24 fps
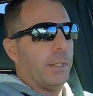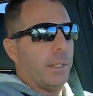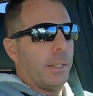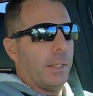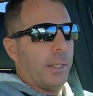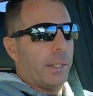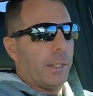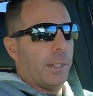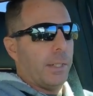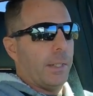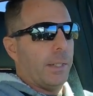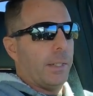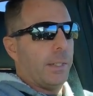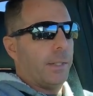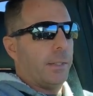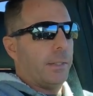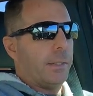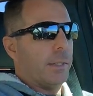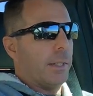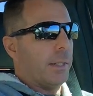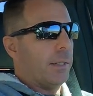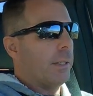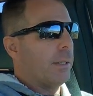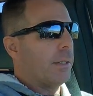
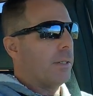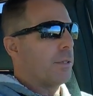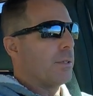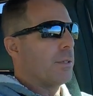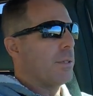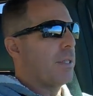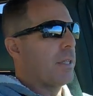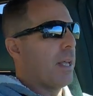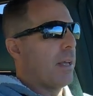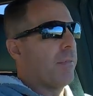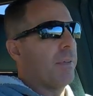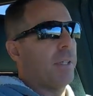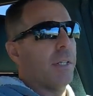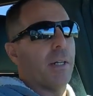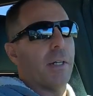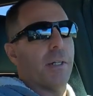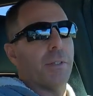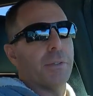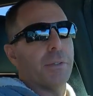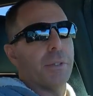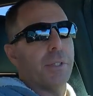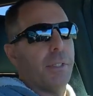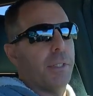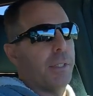and another
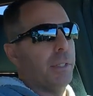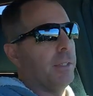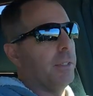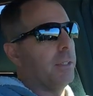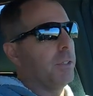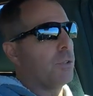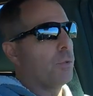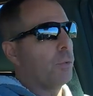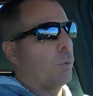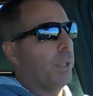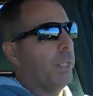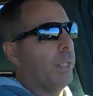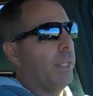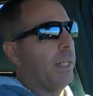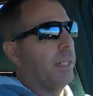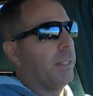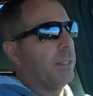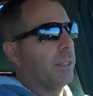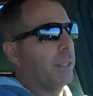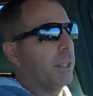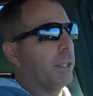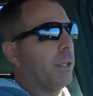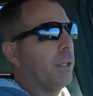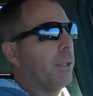728
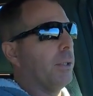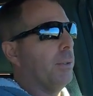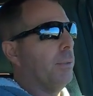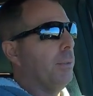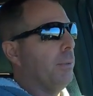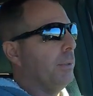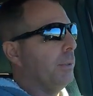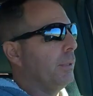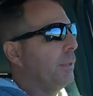to go.